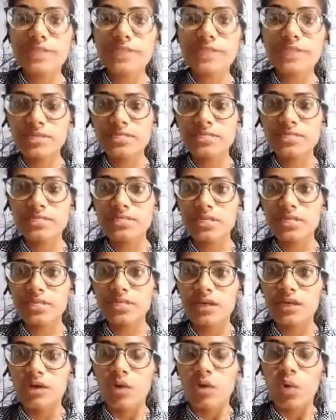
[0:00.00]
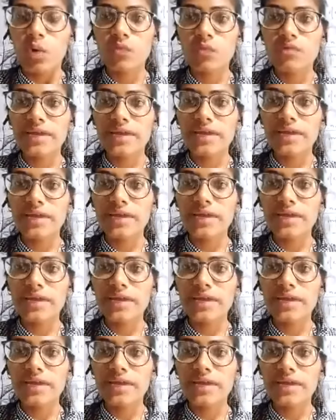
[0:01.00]
vitamin C, or we can say they
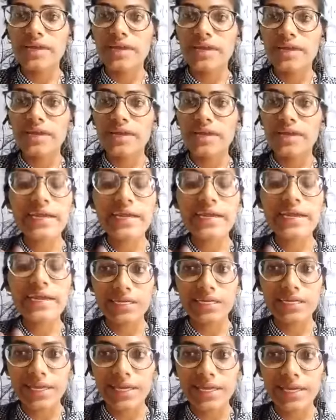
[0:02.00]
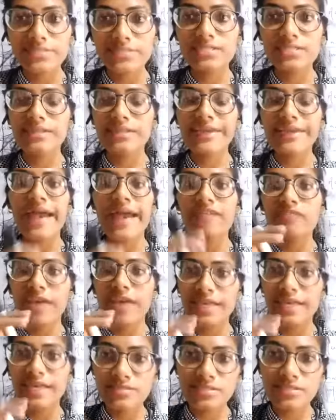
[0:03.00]
are sour in the taste, they have
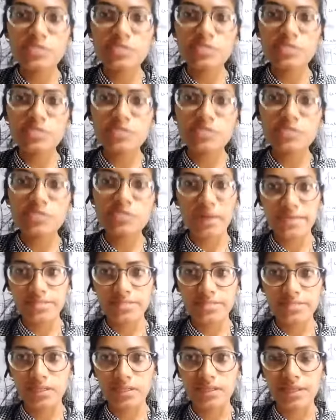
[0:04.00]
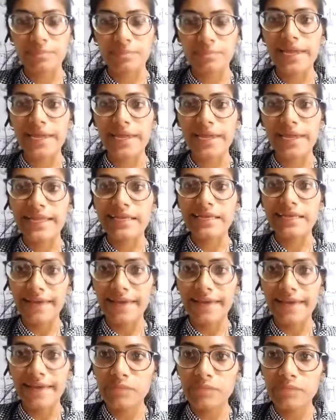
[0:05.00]
acids present in them, like lemon
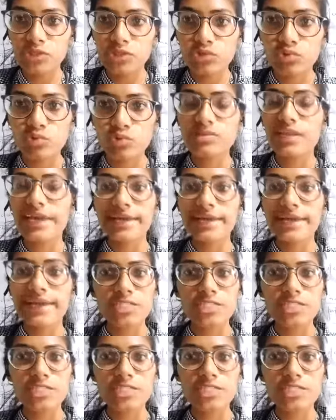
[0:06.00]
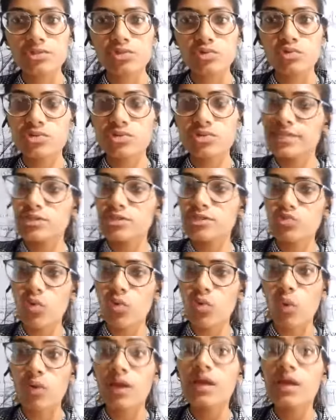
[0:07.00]
juice, like gastric juice, and so on.
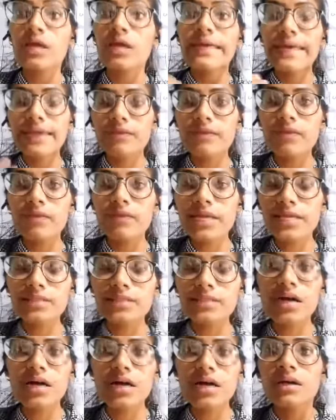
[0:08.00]
Even in the